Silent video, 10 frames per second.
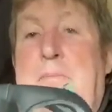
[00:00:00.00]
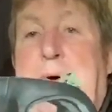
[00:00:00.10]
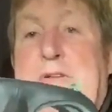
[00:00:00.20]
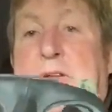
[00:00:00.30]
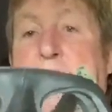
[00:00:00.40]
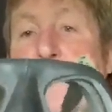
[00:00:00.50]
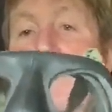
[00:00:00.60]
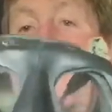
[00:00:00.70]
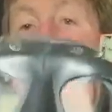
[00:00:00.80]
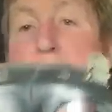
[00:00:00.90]
But the
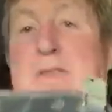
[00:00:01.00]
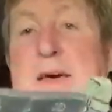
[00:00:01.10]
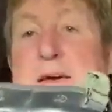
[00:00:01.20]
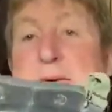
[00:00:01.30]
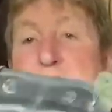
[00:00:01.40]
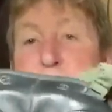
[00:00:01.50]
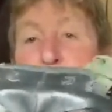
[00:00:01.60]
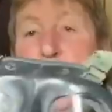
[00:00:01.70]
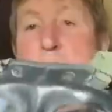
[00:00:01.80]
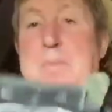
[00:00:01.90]
trouble with it, it's
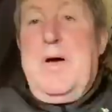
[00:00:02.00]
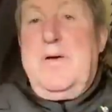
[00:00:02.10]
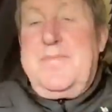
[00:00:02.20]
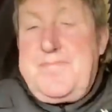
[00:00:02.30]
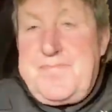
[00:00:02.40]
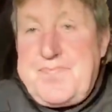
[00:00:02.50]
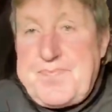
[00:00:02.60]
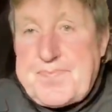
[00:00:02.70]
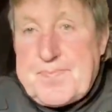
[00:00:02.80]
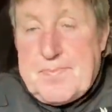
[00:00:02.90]
made of rubber,
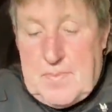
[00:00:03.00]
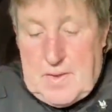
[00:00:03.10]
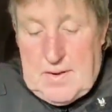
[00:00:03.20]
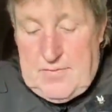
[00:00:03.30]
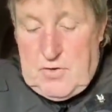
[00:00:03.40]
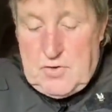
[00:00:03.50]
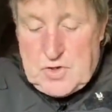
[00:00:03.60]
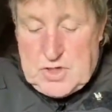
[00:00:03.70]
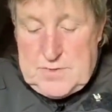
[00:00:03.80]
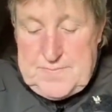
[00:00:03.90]
of
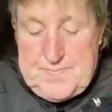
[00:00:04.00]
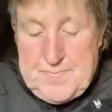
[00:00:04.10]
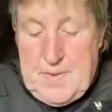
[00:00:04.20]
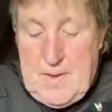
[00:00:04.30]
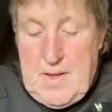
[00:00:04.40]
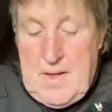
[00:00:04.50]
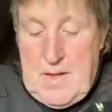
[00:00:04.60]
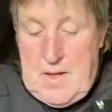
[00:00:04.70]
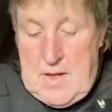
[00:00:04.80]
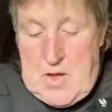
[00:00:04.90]
course.
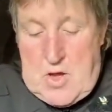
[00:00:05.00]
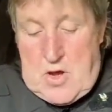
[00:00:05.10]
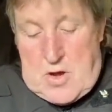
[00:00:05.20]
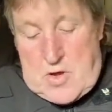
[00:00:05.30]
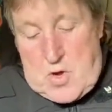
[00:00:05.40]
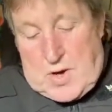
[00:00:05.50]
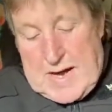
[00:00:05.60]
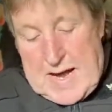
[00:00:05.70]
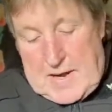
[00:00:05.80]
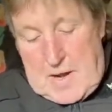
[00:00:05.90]
You
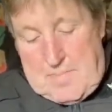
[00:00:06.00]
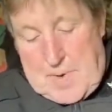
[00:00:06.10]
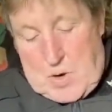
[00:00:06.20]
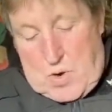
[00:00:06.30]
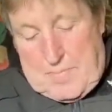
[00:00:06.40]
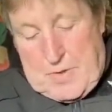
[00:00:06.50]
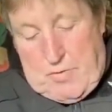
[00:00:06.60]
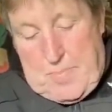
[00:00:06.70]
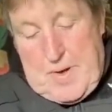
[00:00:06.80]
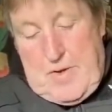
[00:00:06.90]
can blow up the
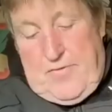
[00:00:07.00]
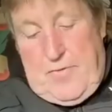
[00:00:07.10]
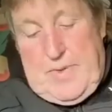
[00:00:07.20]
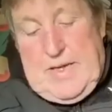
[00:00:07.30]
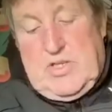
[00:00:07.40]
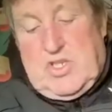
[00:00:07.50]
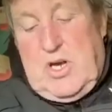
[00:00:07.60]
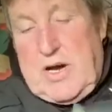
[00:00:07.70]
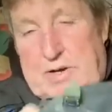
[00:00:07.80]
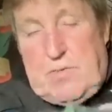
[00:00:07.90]
rubber from the
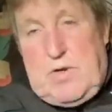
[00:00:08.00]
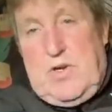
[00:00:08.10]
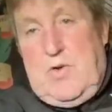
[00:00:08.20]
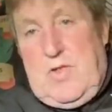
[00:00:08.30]
inside, you want to do